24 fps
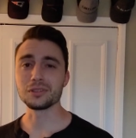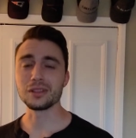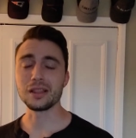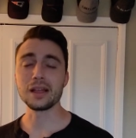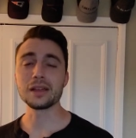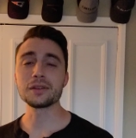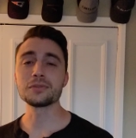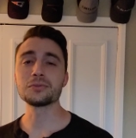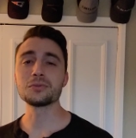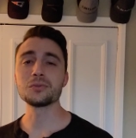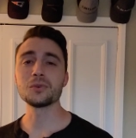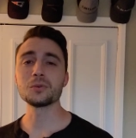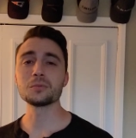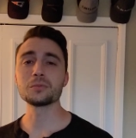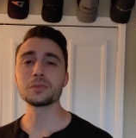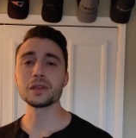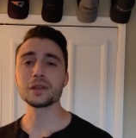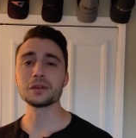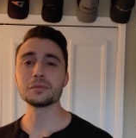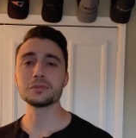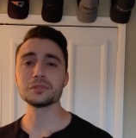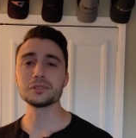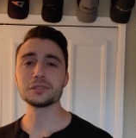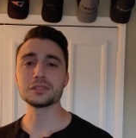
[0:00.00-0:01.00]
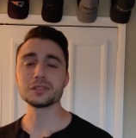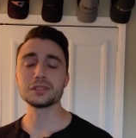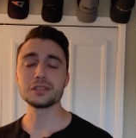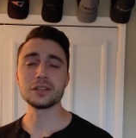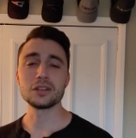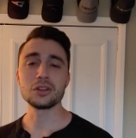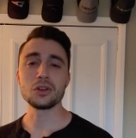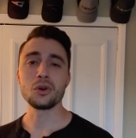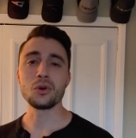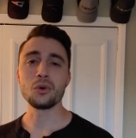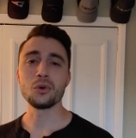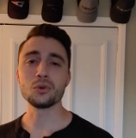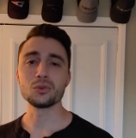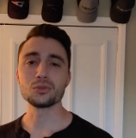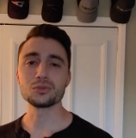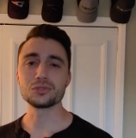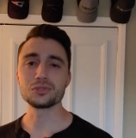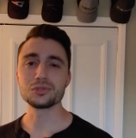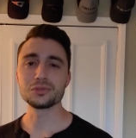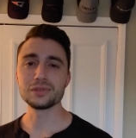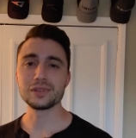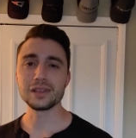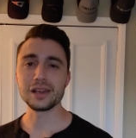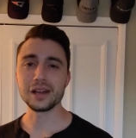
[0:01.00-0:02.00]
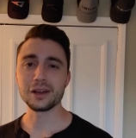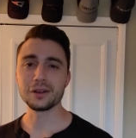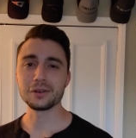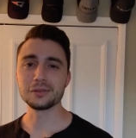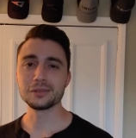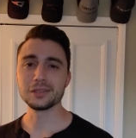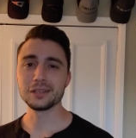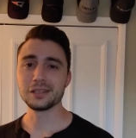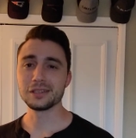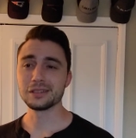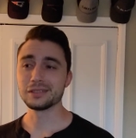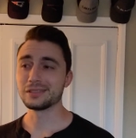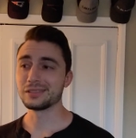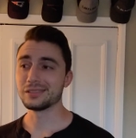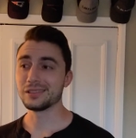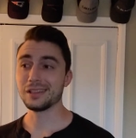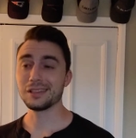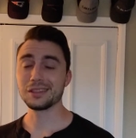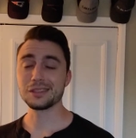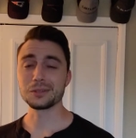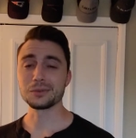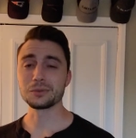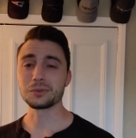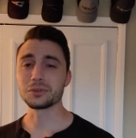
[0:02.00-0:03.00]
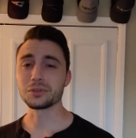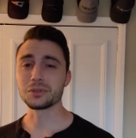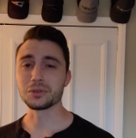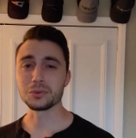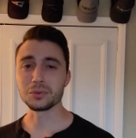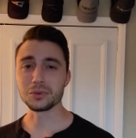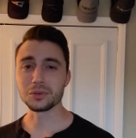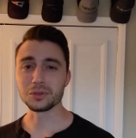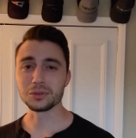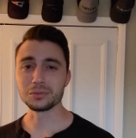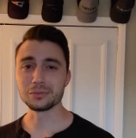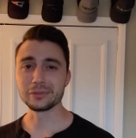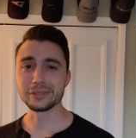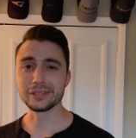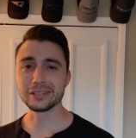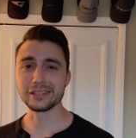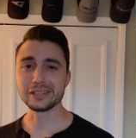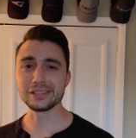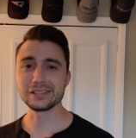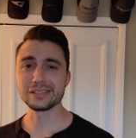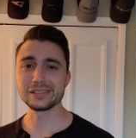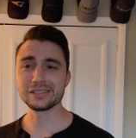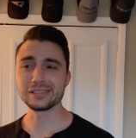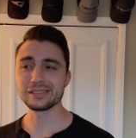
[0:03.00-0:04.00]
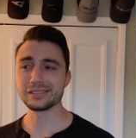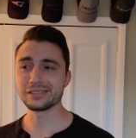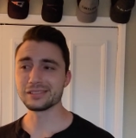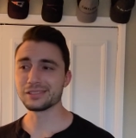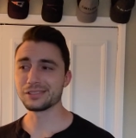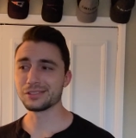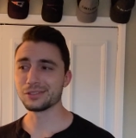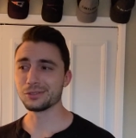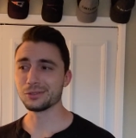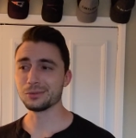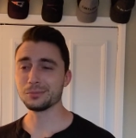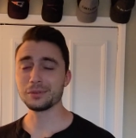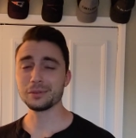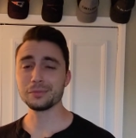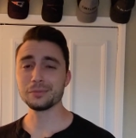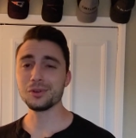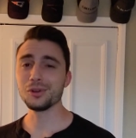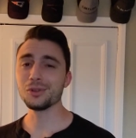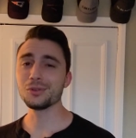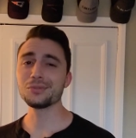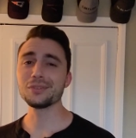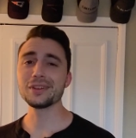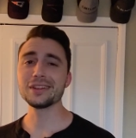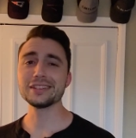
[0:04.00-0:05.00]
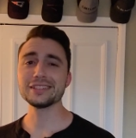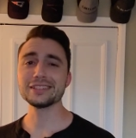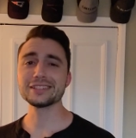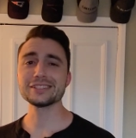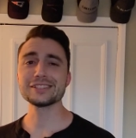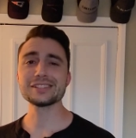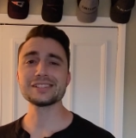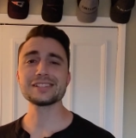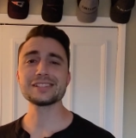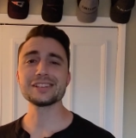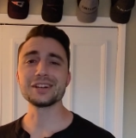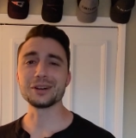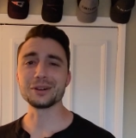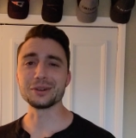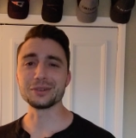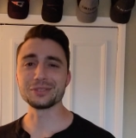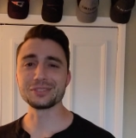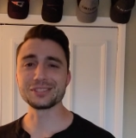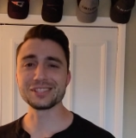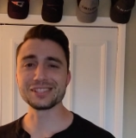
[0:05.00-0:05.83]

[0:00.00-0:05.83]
Life won't be able to hold you down. Nothing really will because you'll be motivating yourself.